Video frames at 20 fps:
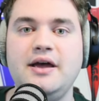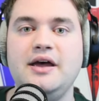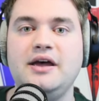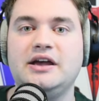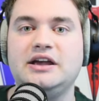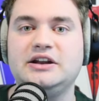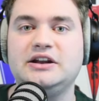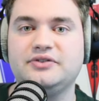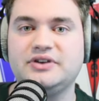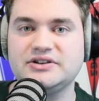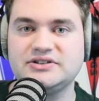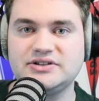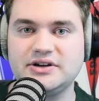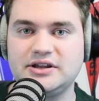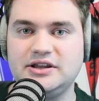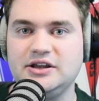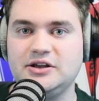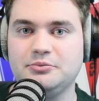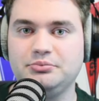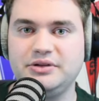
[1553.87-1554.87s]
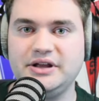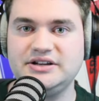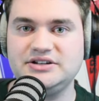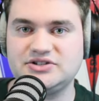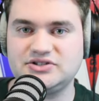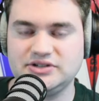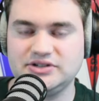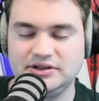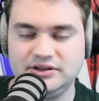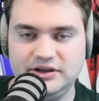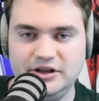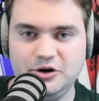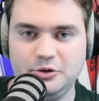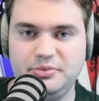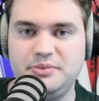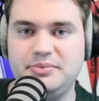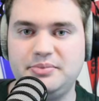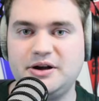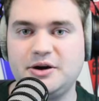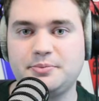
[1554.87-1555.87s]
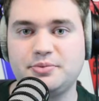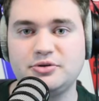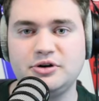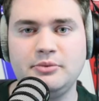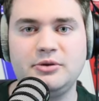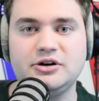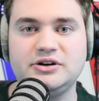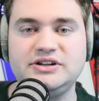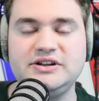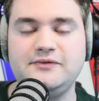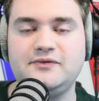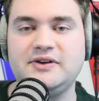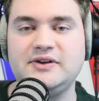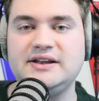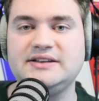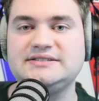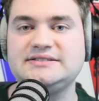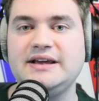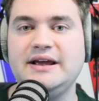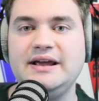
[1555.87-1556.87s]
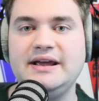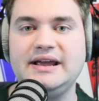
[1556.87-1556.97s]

And if Kentucky can play just a little bit better perimeter defense,